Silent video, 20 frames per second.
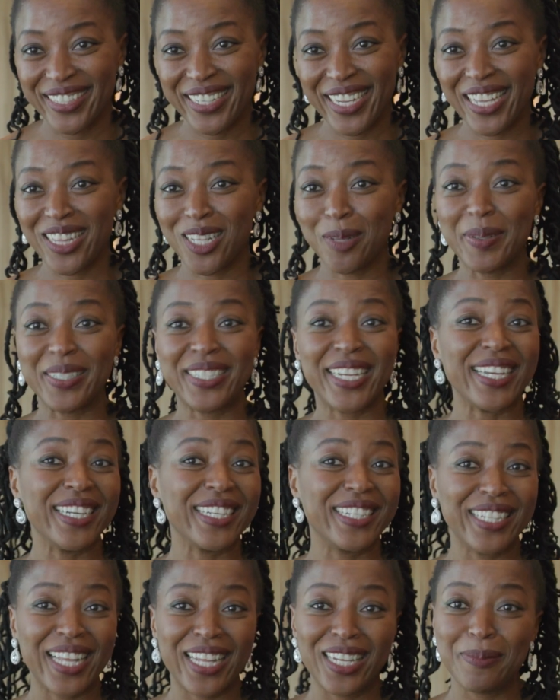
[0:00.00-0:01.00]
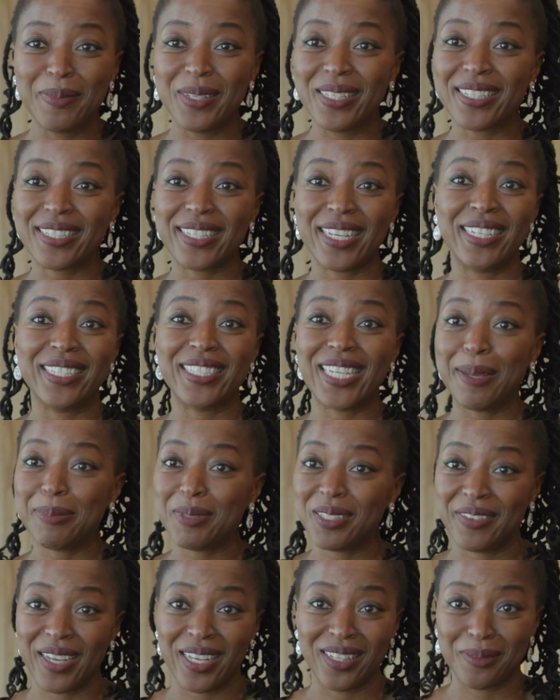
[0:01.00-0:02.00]
and there'll be technical elements and
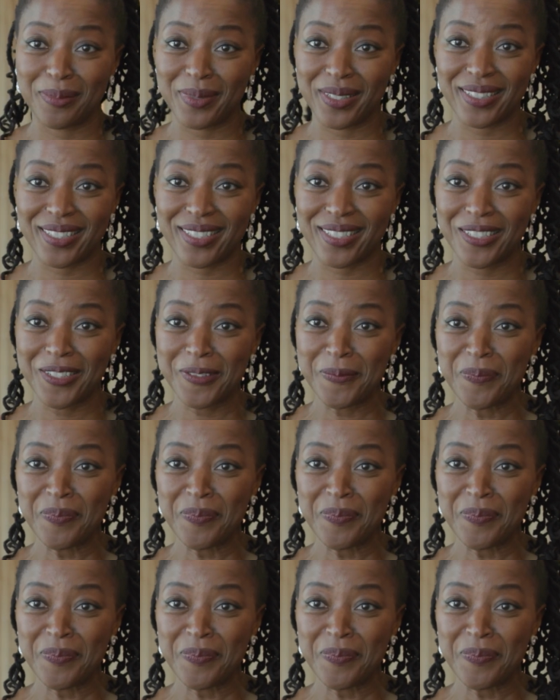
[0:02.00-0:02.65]
adaptive elements.